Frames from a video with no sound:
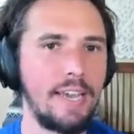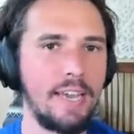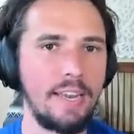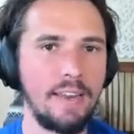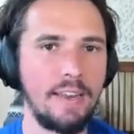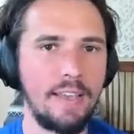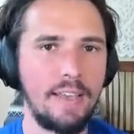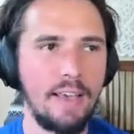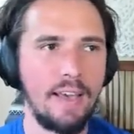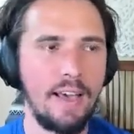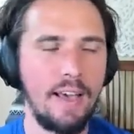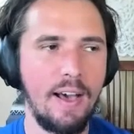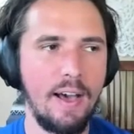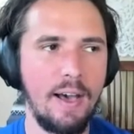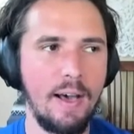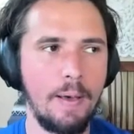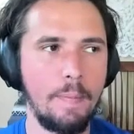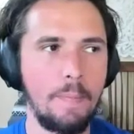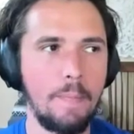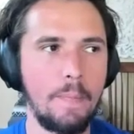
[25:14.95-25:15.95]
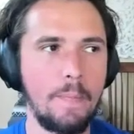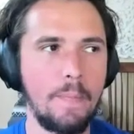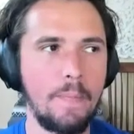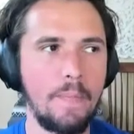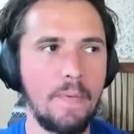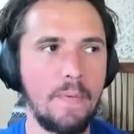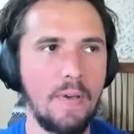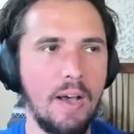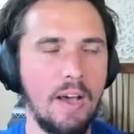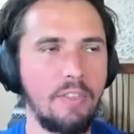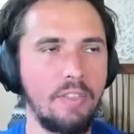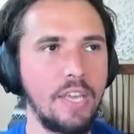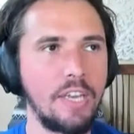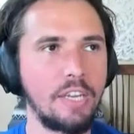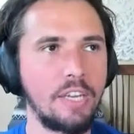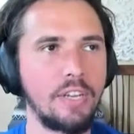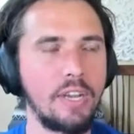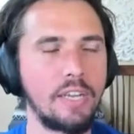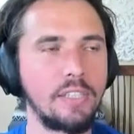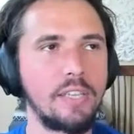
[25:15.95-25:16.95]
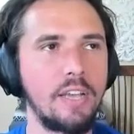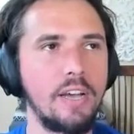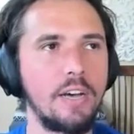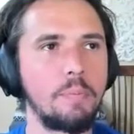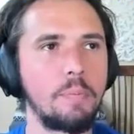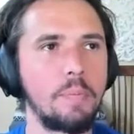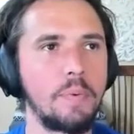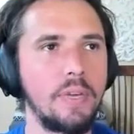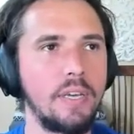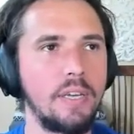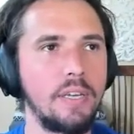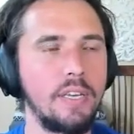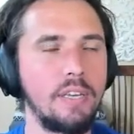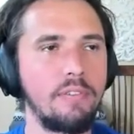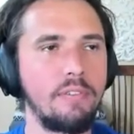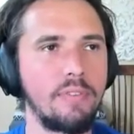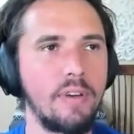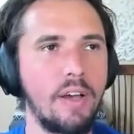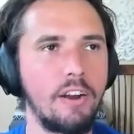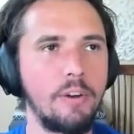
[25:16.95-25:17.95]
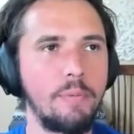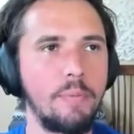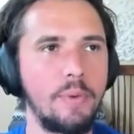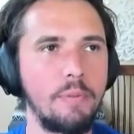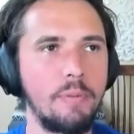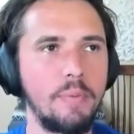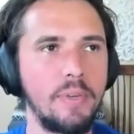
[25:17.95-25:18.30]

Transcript: And um, I think it does help environment,